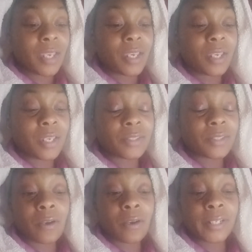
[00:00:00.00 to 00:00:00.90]
is
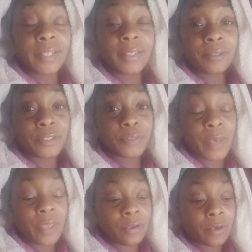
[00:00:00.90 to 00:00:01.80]
called Hitler's
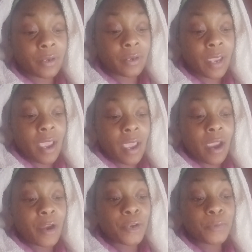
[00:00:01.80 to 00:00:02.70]
Mother,
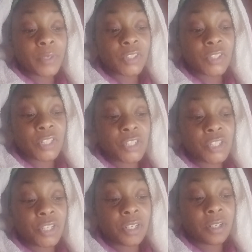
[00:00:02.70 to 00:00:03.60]
Her
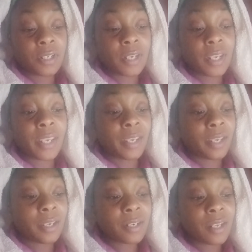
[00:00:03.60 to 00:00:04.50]
Position
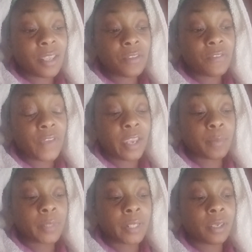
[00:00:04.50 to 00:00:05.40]
in the
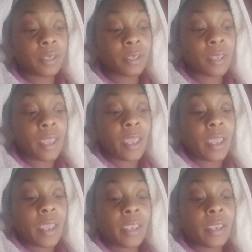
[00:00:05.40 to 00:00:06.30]
Family,
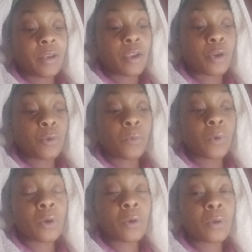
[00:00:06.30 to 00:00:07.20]
and Her
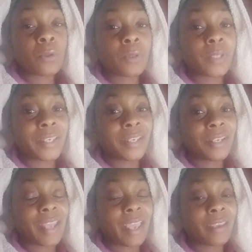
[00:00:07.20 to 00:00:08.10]
Role in
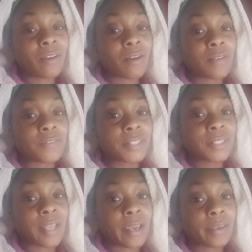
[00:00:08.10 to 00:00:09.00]
Adolf's
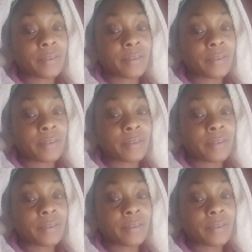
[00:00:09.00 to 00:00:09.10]
Life.